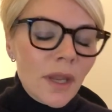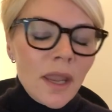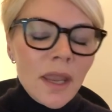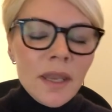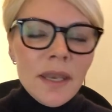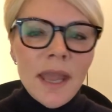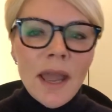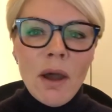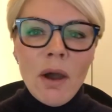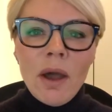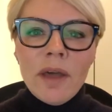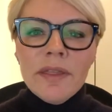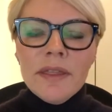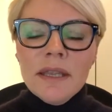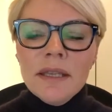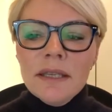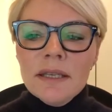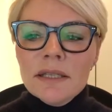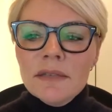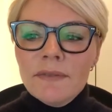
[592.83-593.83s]
Now, I
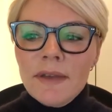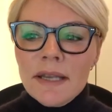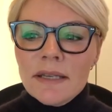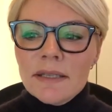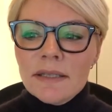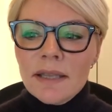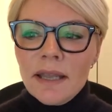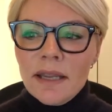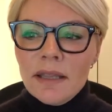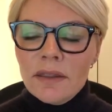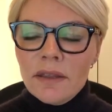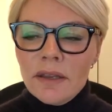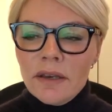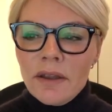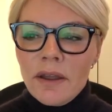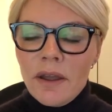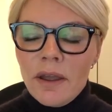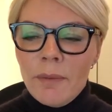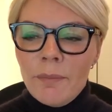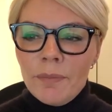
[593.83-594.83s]
think it's fair to say
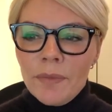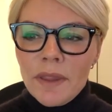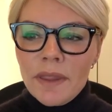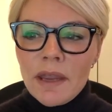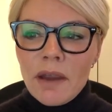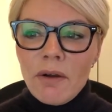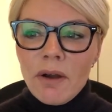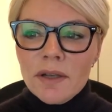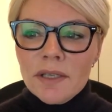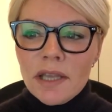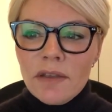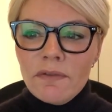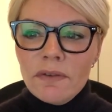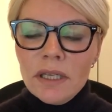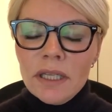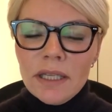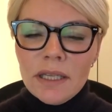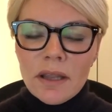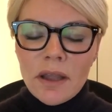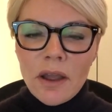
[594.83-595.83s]
that um, there are
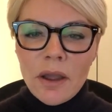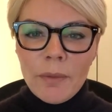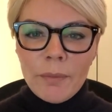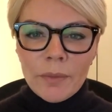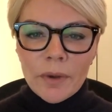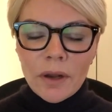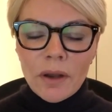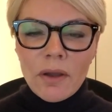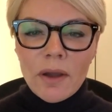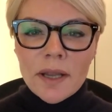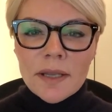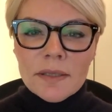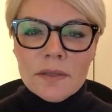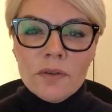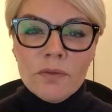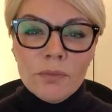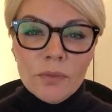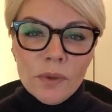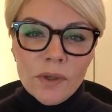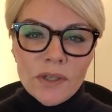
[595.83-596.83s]
definitely um, clients
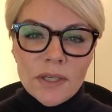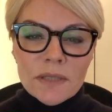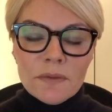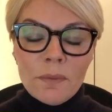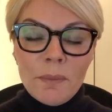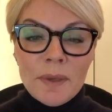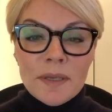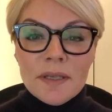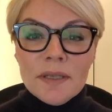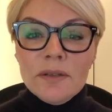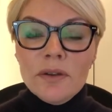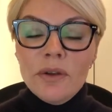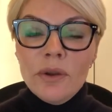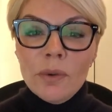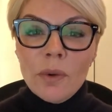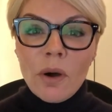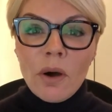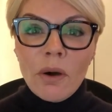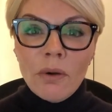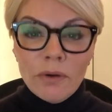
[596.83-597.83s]
of mortgages for business
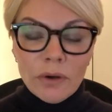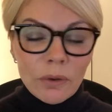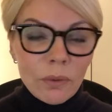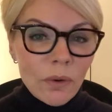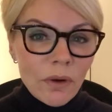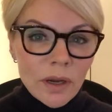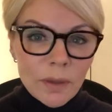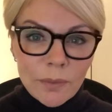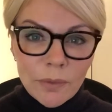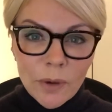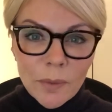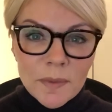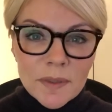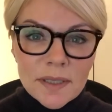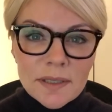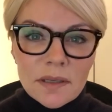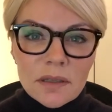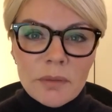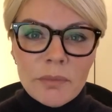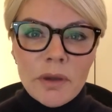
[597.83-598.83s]
who are acquiring
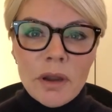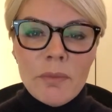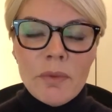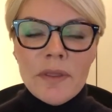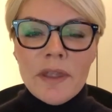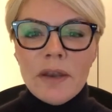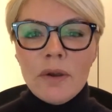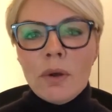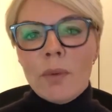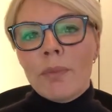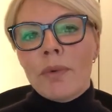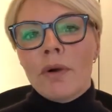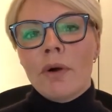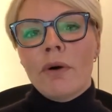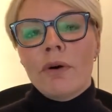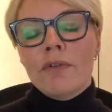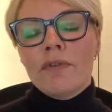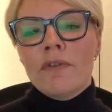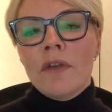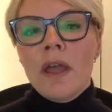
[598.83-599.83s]
properties at the moment. They're not put
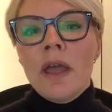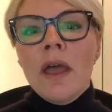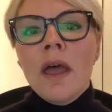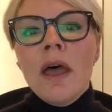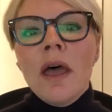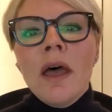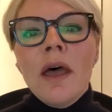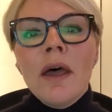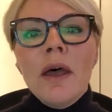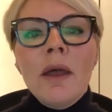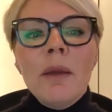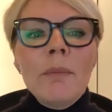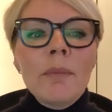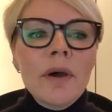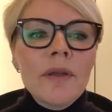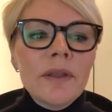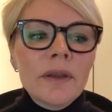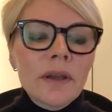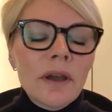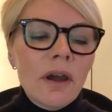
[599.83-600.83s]
off um,
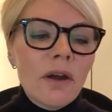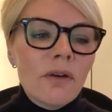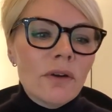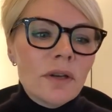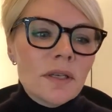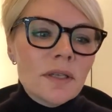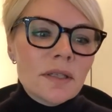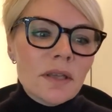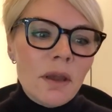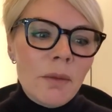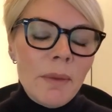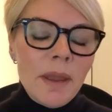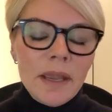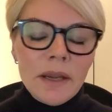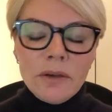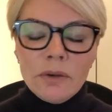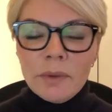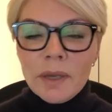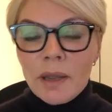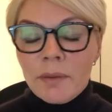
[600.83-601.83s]
by the current um,
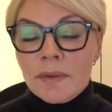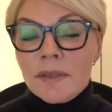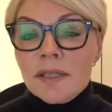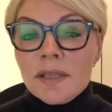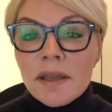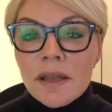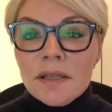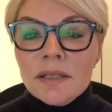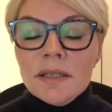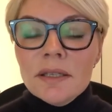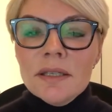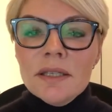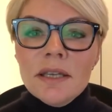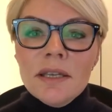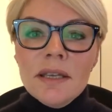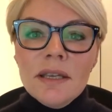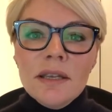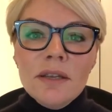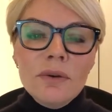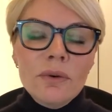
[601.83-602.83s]
economic
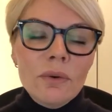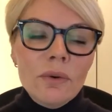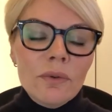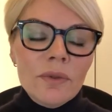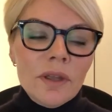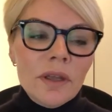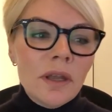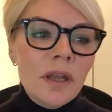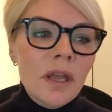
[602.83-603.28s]
uncertainty or the